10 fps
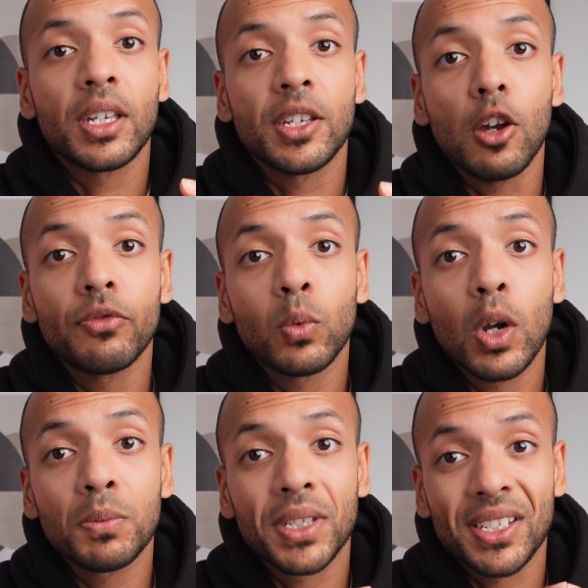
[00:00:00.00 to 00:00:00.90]
It
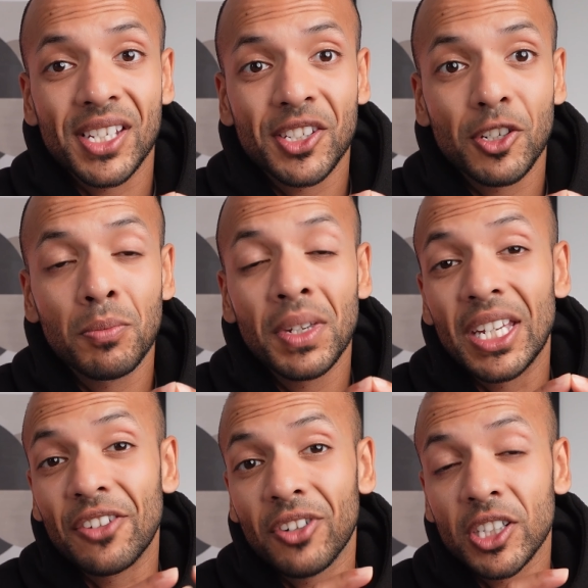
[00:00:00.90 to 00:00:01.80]
overwhelms their system,
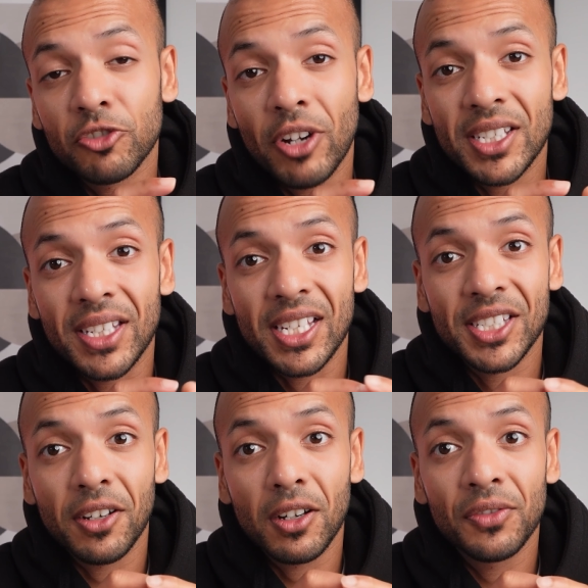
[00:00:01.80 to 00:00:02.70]
it frustrates their
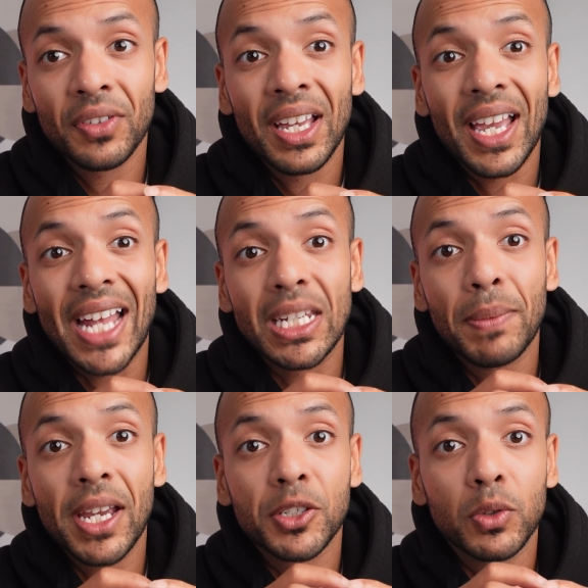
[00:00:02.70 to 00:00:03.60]
staff, and it
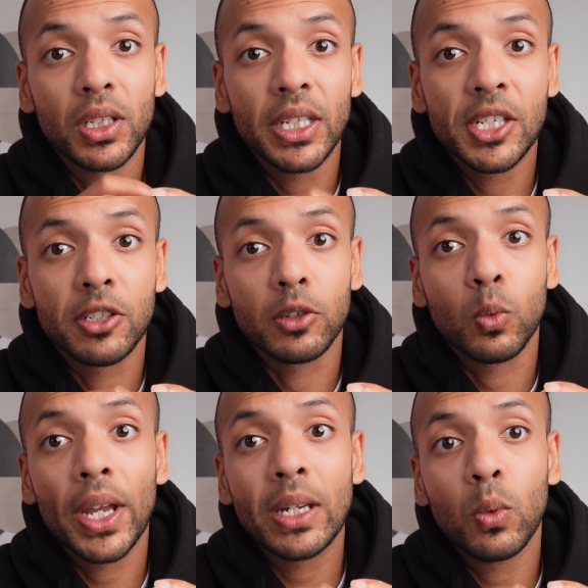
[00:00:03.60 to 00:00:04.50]
makes your leads look
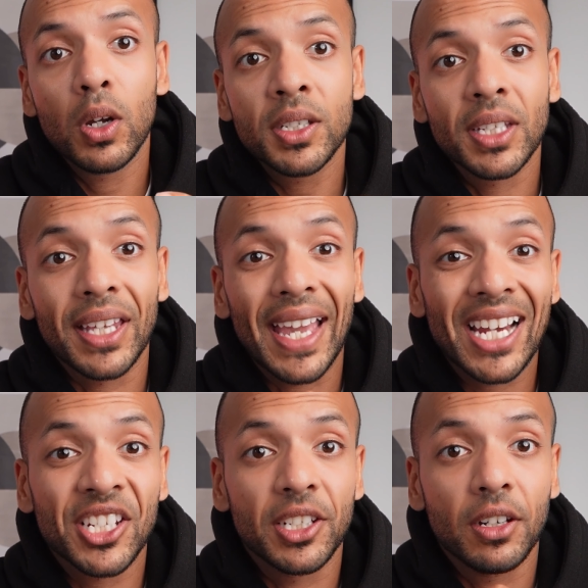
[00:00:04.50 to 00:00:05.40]
way worse than they actually